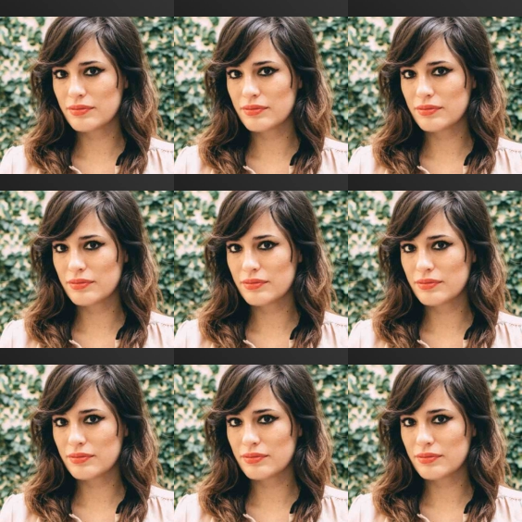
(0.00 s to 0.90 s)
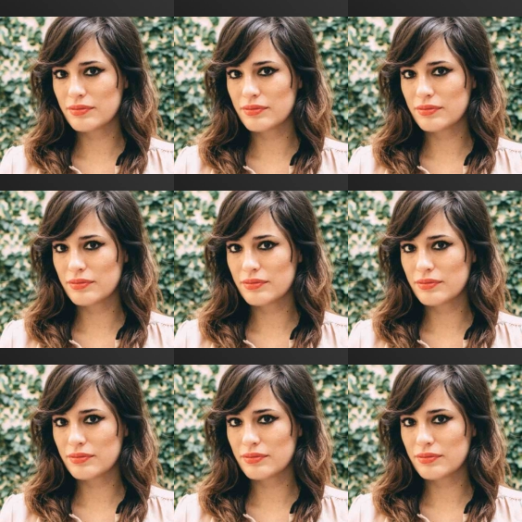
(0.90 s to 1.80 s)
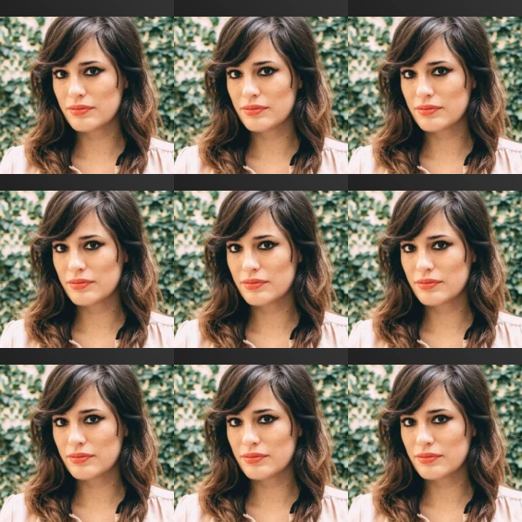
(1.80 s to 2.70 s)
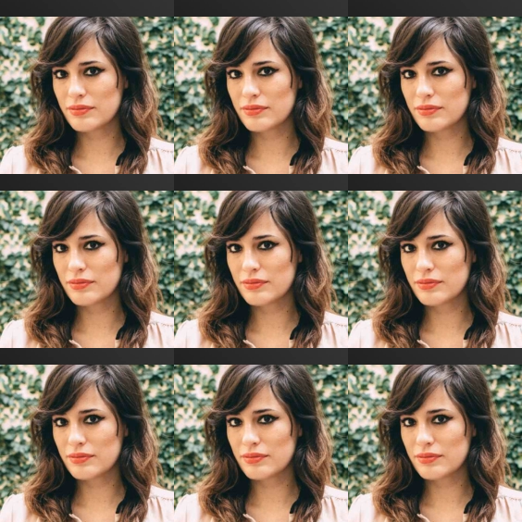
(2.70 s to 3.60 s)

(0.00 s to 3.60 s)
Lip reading: [no speech]